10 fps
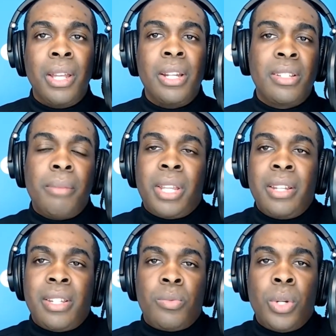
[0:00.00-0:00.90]
And in some
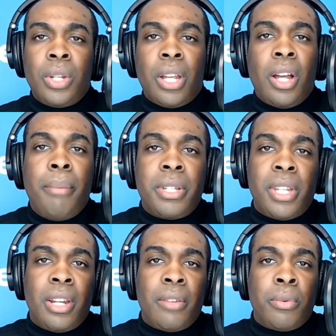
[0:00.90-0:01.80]
cases, we don't get
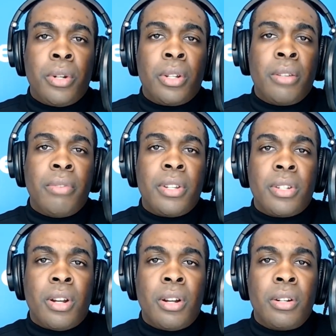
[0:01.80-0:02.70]
compensated if we
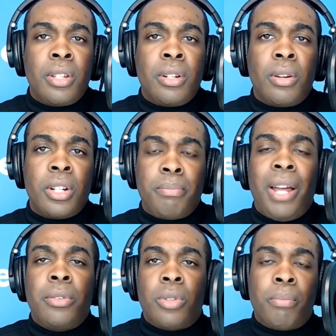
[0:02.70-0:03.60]
convince our
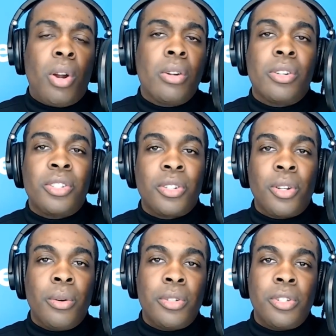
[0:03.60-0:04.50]
spouse or partner to
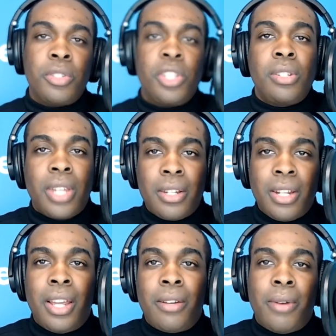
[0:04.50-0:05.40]
go to cheesecake
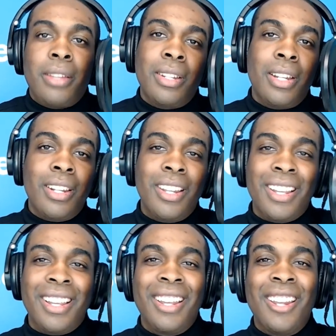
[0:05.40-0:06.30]
tonight rather than
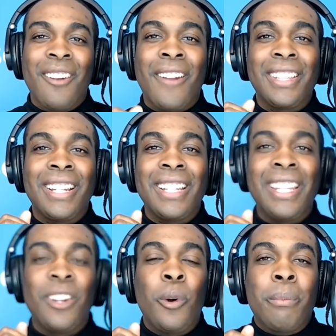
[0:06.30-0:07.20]
rather than
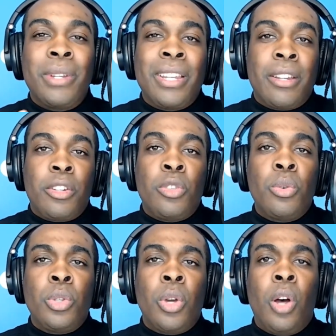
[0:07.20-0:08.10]
eat home.
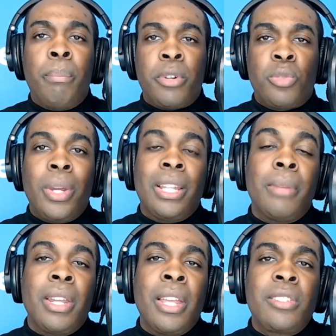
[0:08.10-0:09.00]
You help persuade
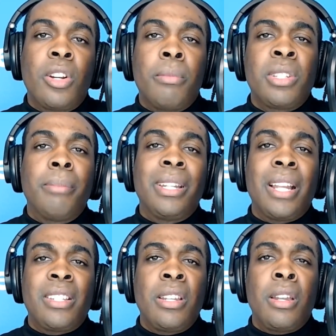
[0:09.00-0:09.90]
them. And is there something
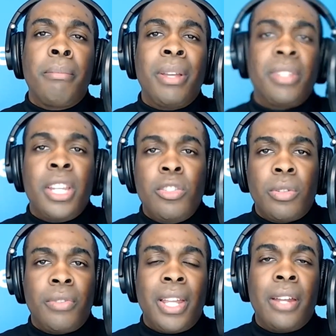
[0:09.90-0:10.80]
that's in their best
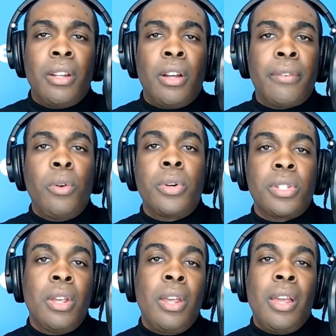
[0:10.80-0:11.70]
interest for that? Of
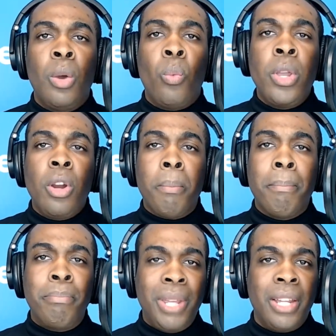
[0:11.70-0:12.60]
course. We are
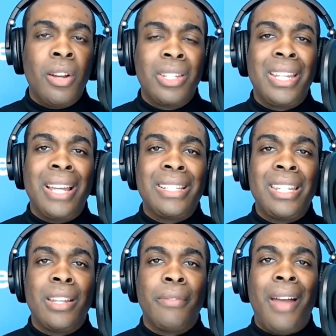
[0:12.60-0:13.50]
big on the
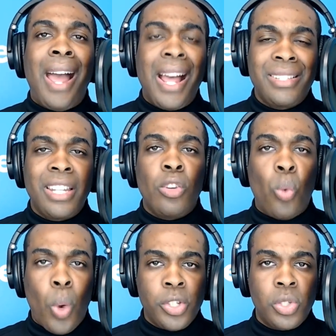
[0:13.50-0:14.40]
idea of asking
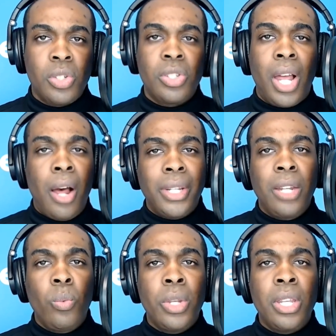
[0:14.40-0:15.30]
questions. How
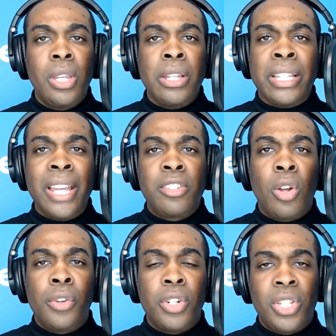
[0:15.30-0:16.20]
can we get to
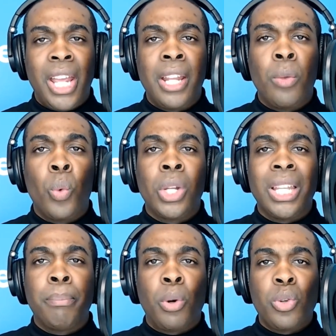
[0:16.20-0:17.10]
understand where the
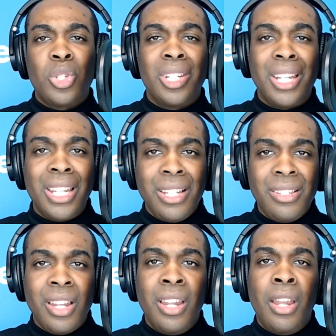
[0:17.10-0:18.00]
person
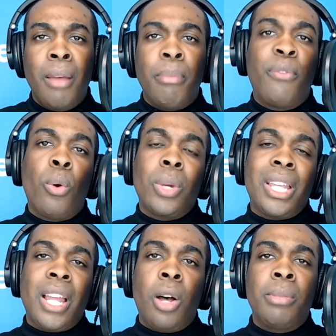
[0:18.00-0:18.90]
is before we
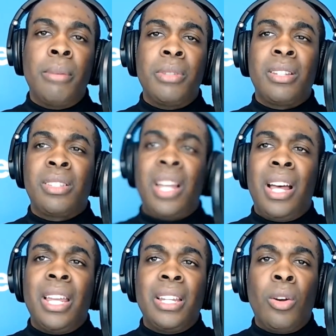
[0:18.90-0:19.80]
can help them
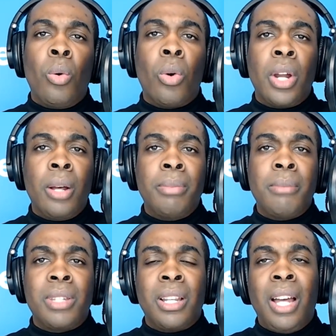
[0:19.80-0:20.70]
decide or help them
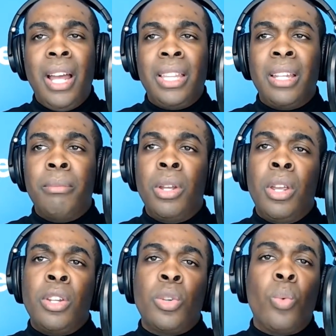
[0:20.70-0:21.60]
to guide them
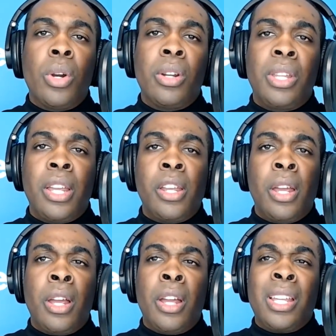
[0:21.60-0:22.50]
to where they
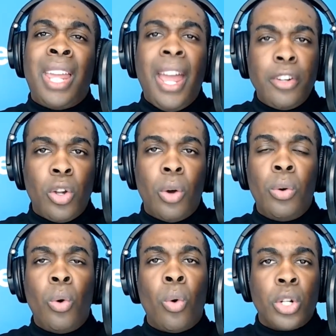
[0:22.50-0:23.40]
can
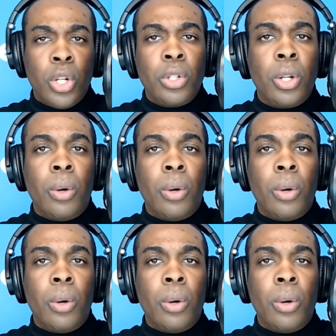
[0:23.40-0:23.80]
go or could go?